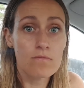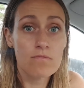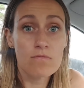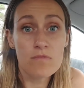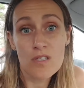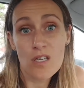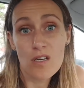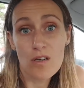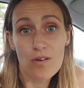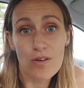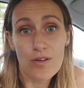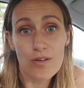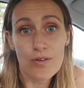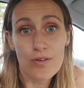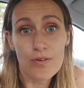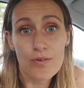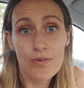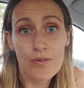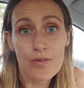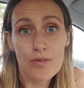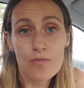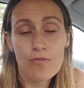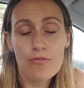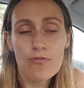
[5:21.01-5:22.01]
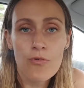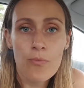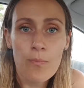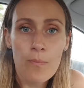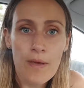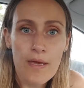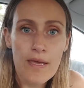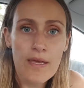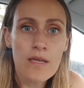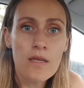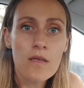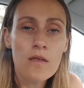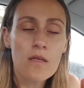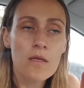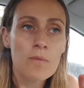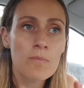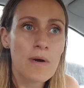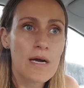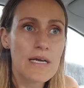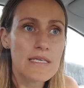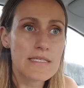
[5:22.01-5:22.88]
No. For me, in my